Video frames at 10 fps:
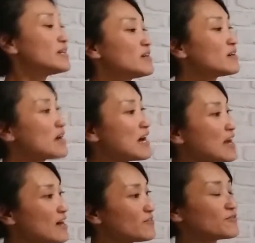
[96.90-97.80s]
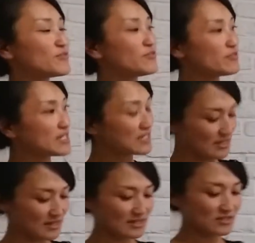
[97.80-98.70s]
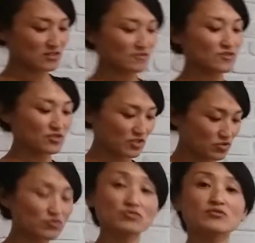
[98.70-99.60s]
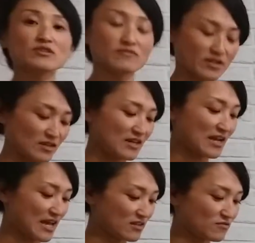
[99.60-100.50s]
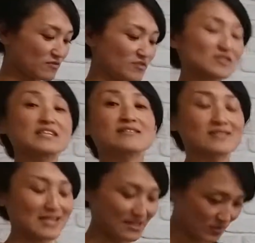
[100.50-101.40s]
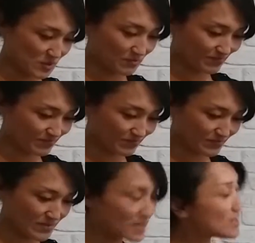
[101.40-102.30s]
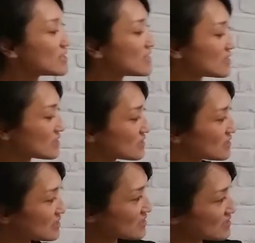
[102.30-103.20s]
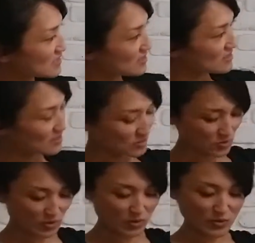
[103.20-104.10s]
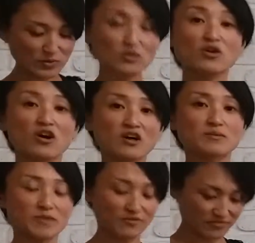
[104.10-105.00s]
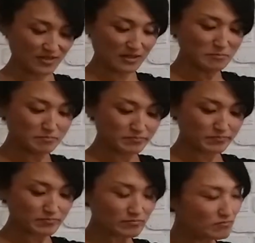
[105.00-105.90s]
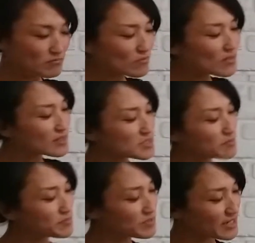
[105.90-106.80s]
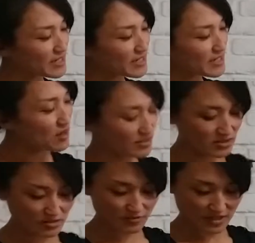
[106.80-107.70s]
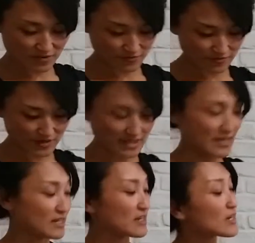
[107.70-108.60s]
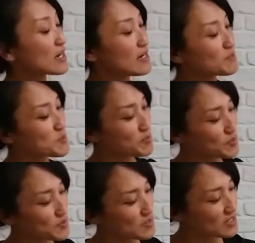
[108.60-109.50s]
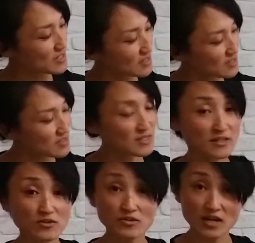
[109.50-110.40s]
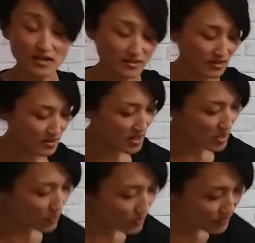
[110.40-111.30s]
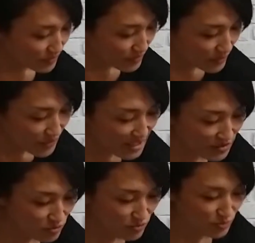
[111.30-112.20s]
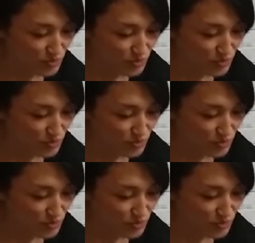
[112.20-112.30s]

Here I have 3 kinds of traditional Iranian handwoven textiles. This is called Kaarbafi. It's a plain cotton weave and comes mostly in a single color with occasional